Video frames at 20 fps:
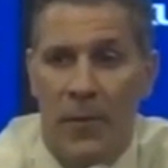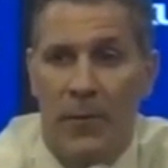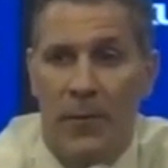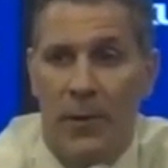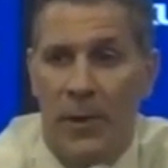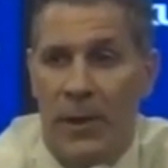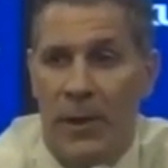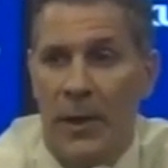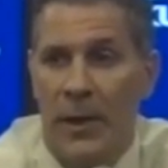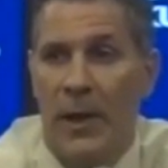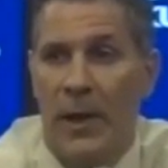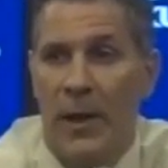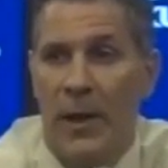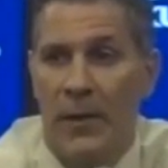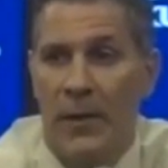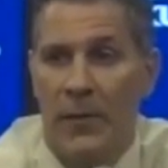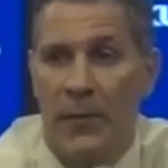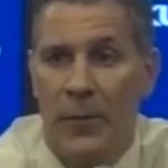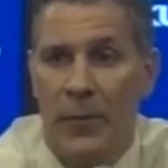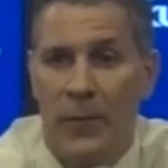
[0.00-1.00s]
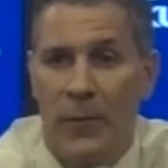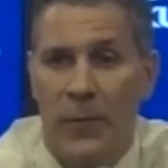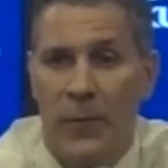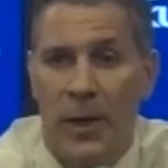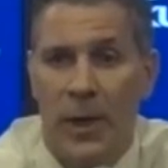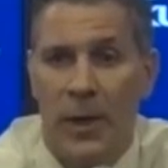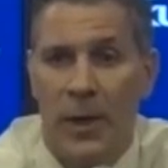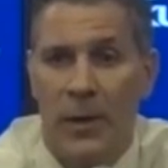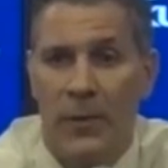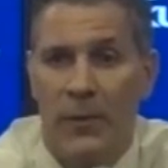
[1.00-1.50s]
8-3 again if
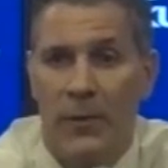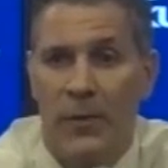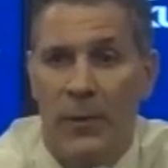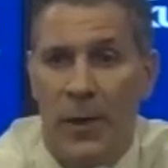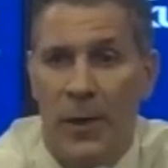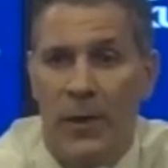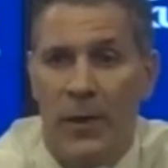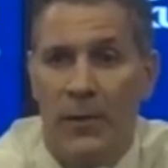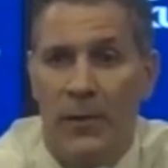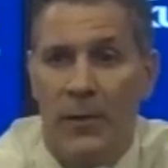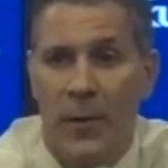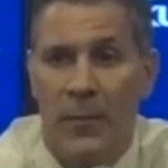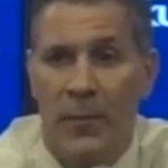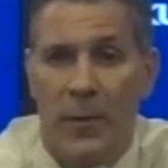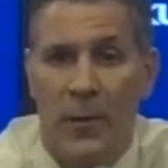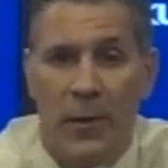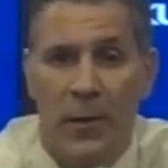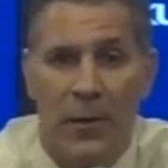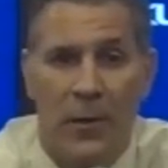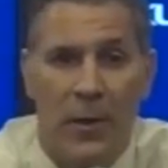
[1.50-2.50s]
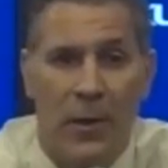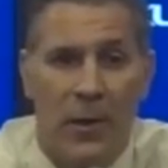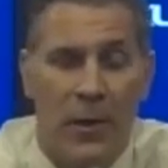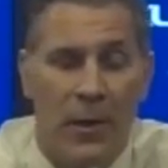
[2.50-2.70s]
we hadn't cranked up our